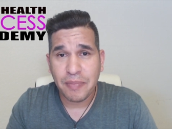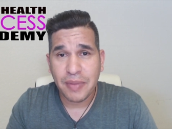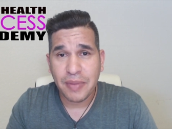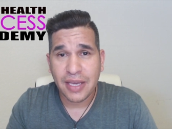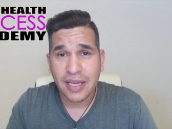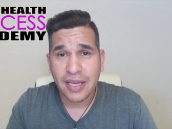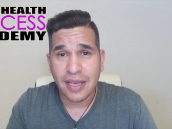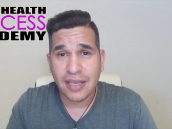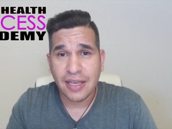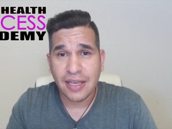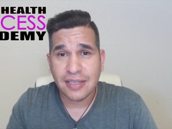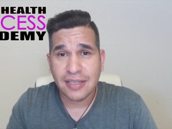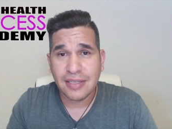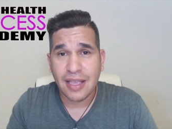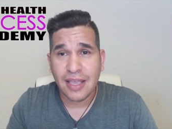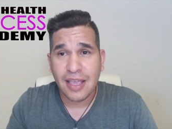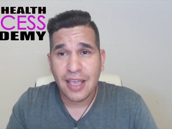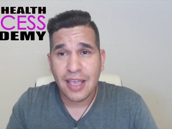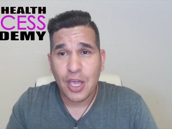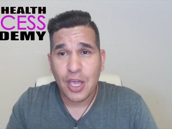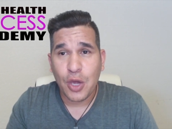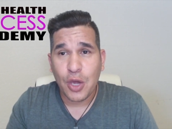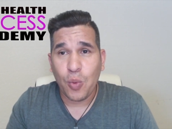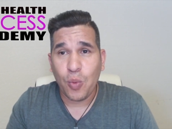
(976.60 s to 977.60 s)

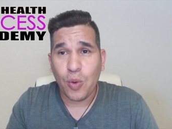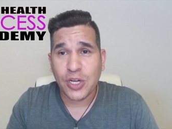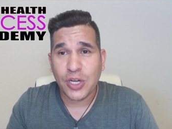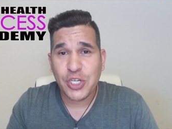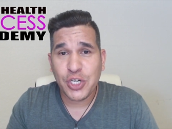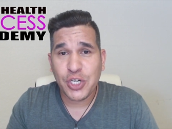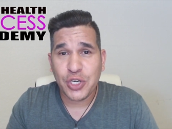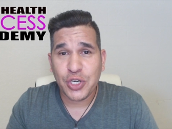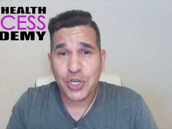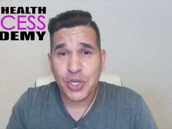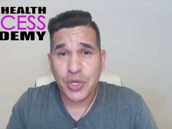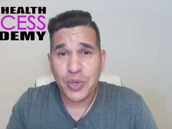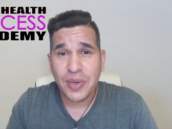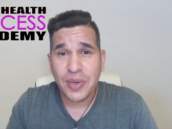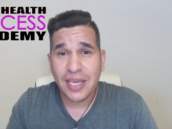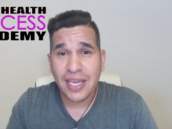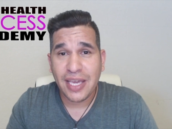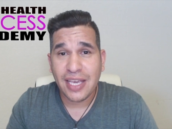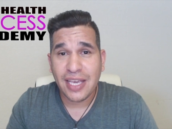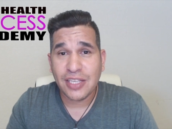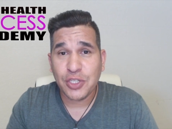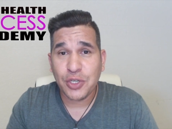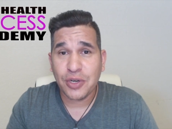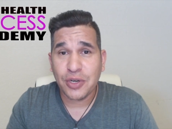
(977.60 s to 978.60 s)
Because what you're
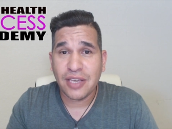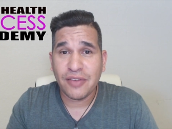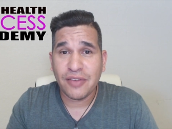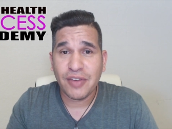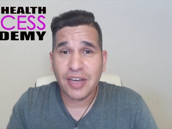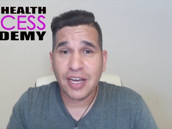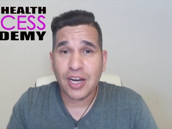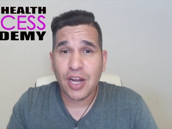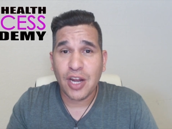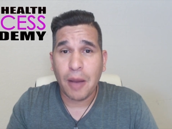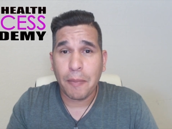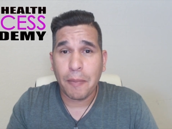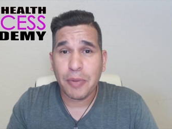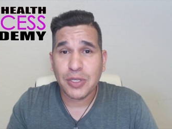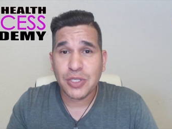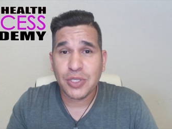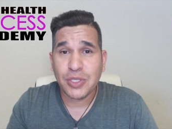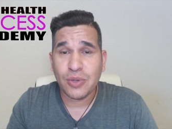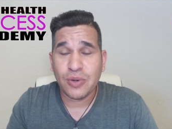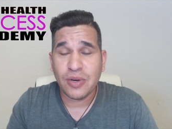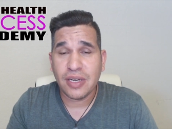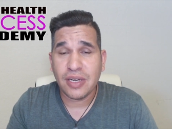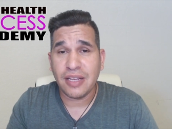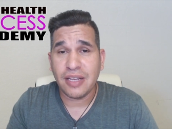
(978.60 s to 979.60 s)
doing is you're giving an
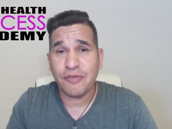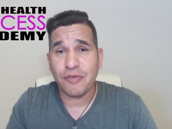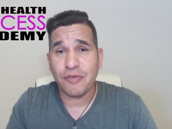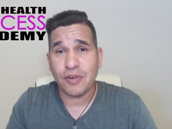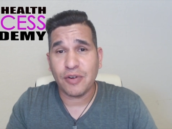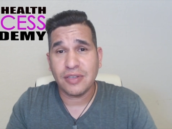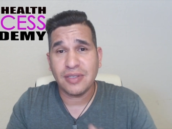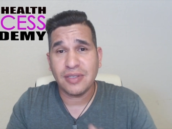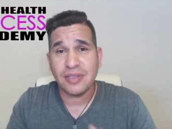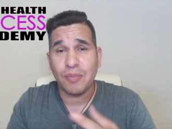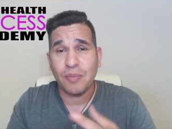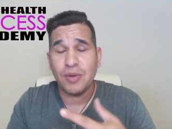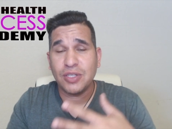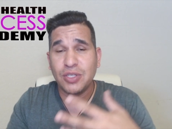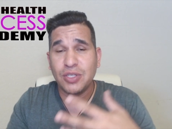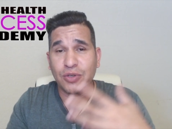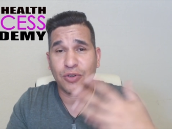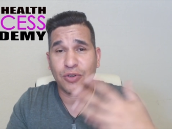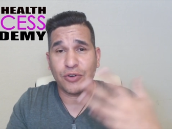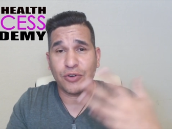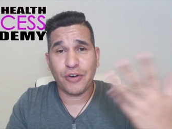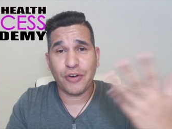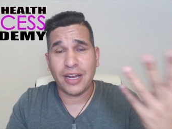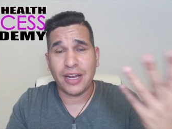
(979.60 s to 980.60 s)
opportunity for someone
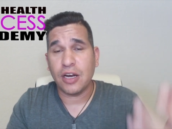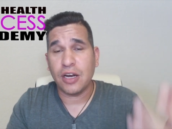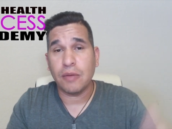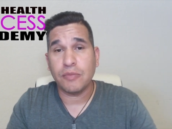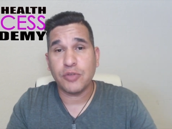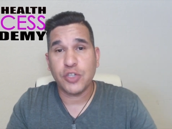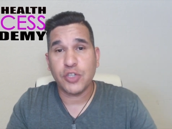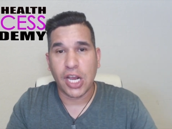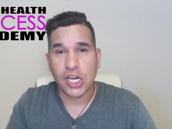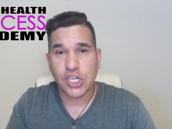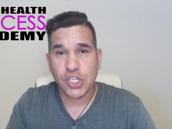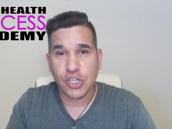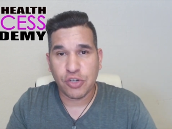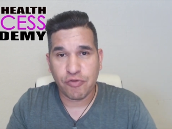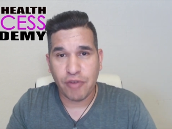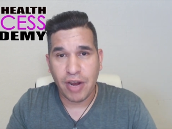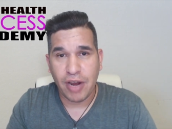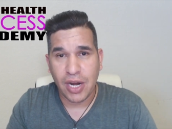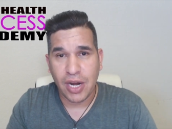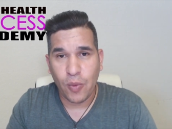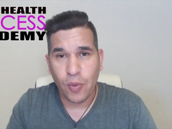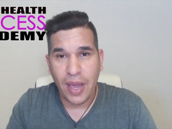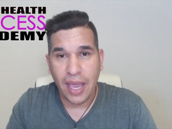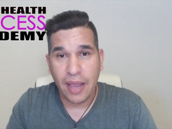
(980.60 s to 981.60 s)
to create an objection
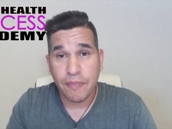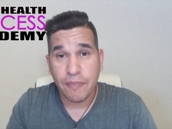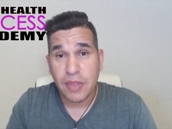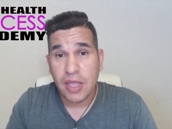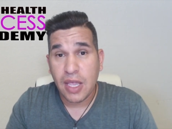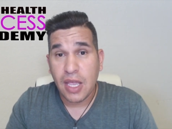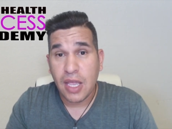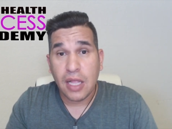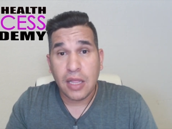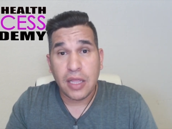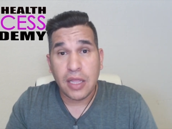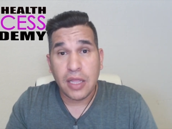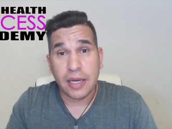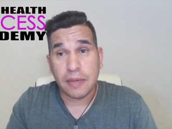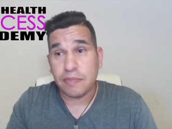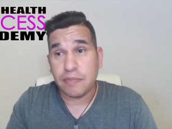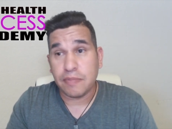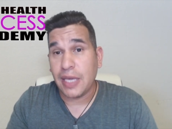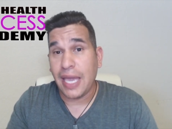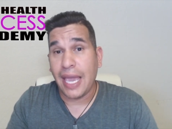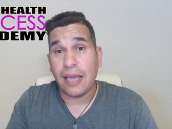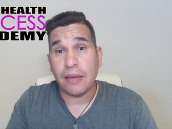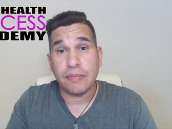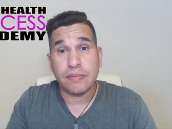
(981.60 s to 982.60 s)
right away.
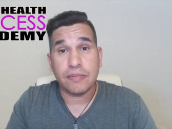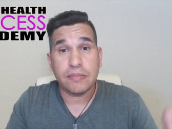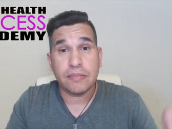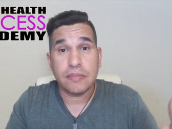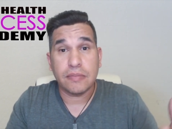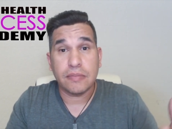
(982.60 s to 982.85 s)
Like, hey,